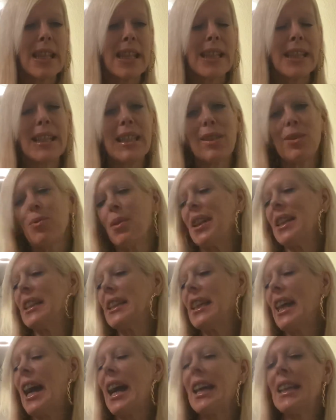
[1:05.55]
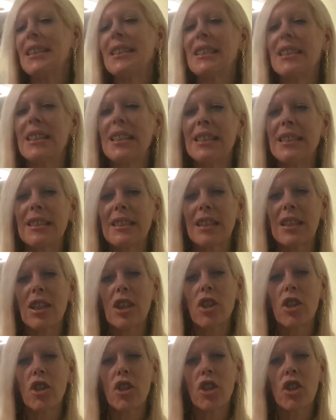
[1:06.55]
This one, guys, is a
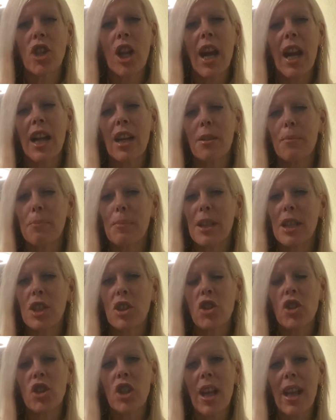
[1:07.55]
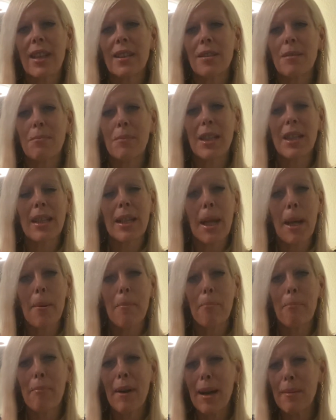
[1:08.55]
sharp jasmine,
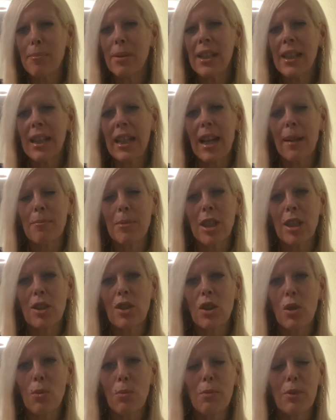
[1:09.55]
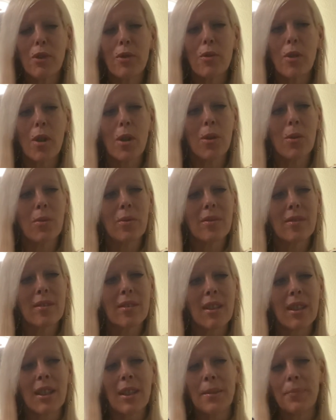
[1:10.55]
bubblegummy, tuberose,
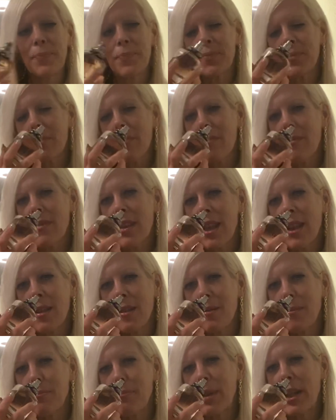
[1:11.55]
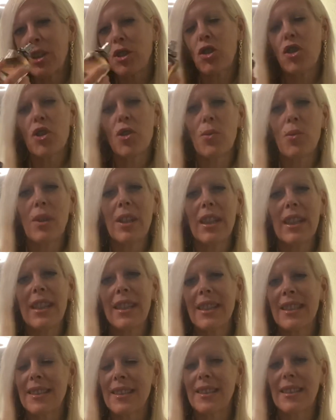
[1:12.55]

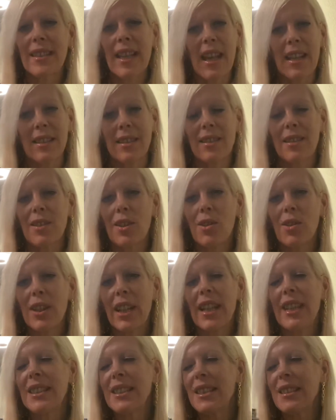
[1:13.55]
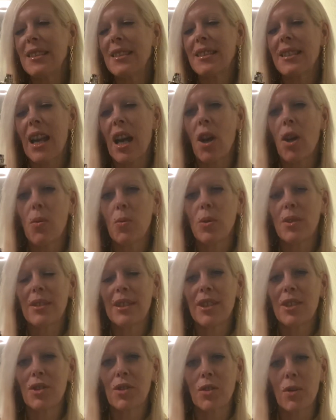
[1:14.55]
patchouli scent. Okay, this is how I would
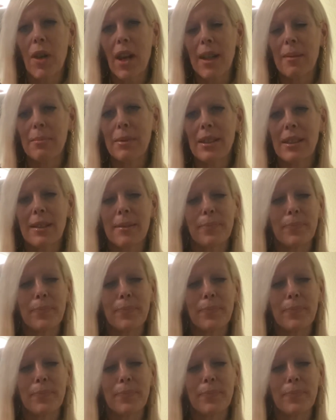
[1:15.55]
describe it.